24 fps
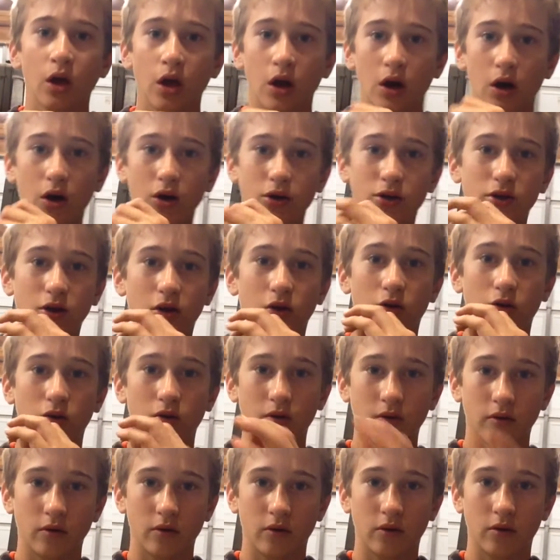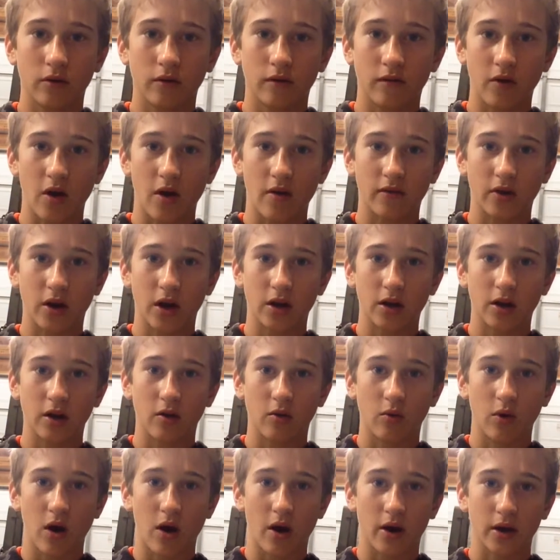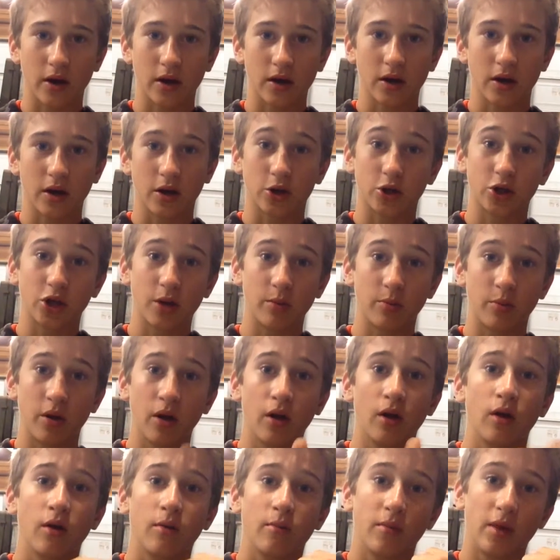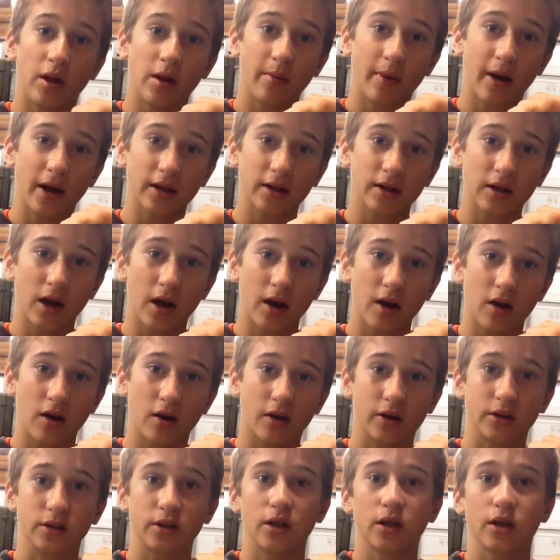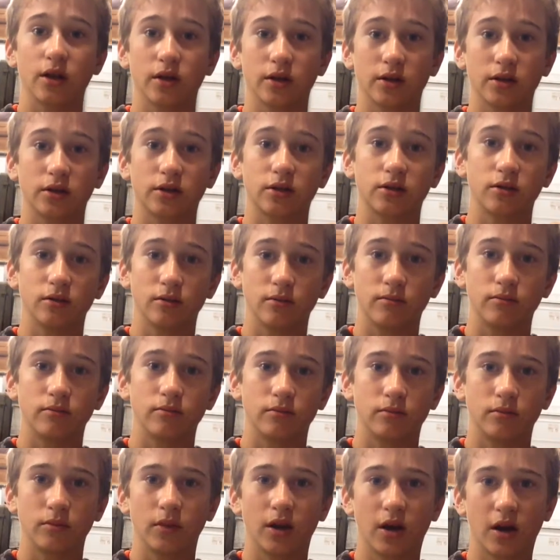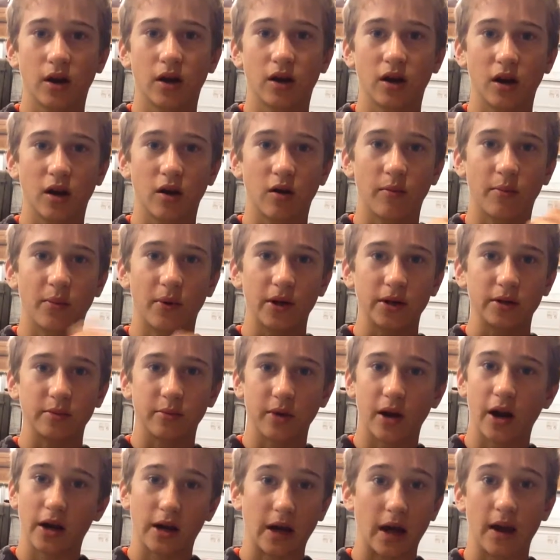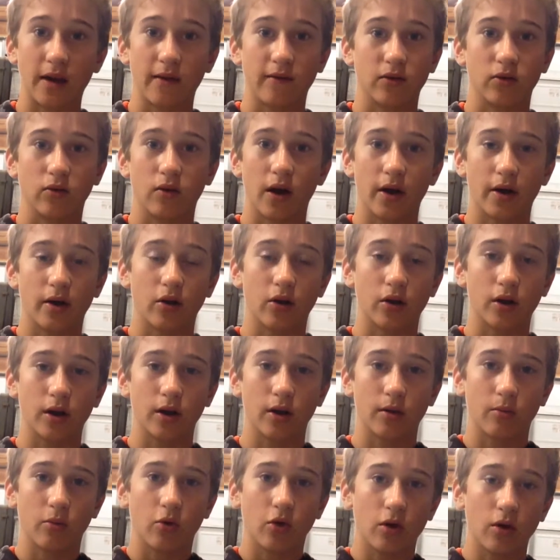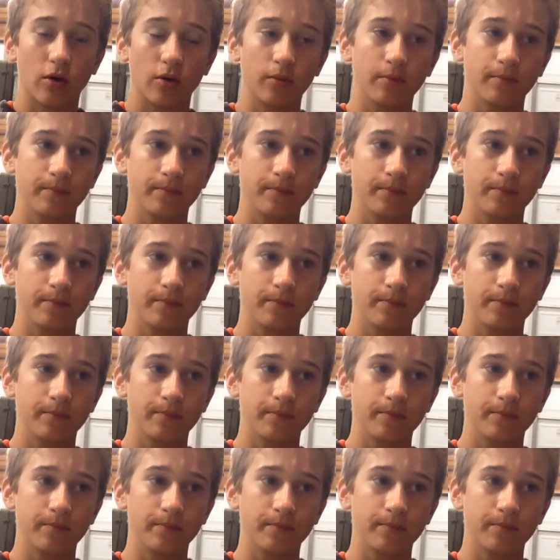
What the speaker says: Also, if you have an idea where I can get a cheap mini bike tire, because it is going to need a replacement, I can't even ride on it anymore,